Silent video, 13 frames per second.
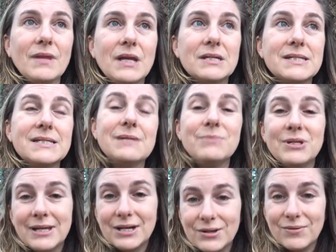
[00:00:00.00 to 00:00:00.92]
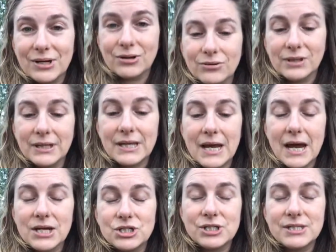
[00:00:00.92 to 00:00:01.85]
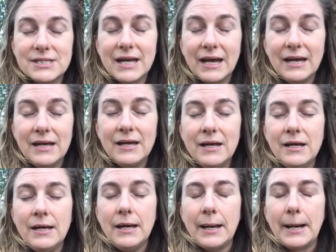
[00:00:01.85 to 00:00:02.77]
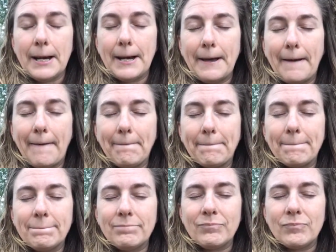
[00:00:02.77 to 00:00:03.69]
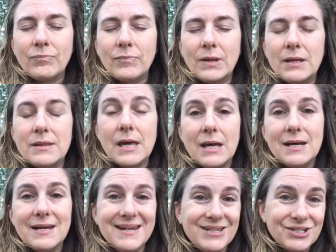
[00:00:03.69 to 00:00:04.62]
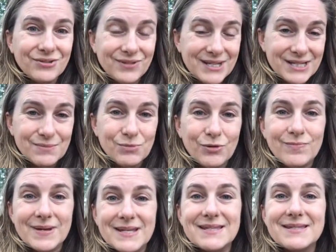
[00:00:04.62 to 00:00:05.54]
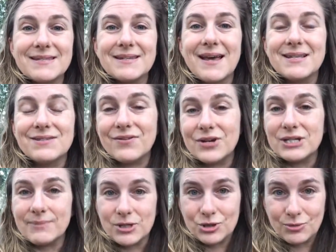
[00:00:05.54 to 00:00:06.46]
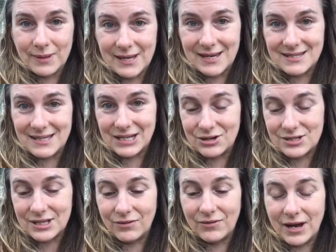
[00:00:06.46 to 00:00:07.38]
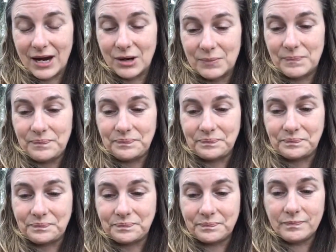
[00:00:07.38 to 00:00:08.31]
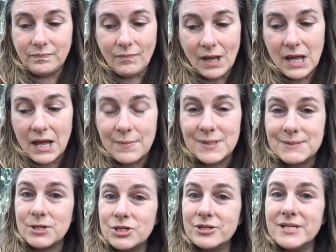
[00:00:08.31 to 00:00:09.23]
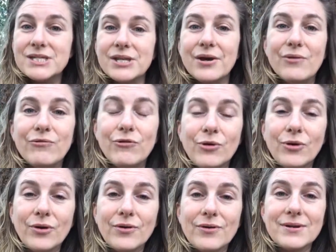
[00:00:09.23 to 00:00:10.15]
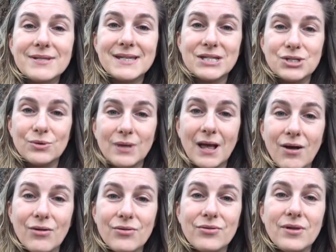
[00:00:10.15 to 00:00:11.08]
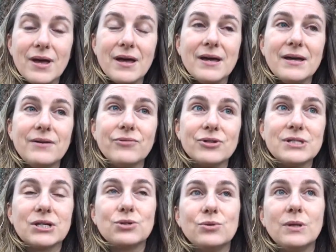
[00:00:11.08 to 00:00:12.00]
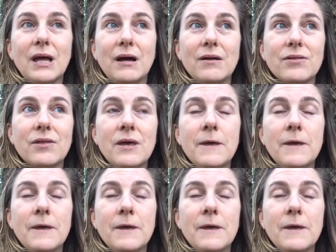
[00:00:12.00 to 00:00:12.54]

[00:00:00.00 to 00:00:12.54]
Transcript: stimulated regularly i should say um, that each of these movements has a very special place in our self-care um, especially so for sensual health and for sexual health.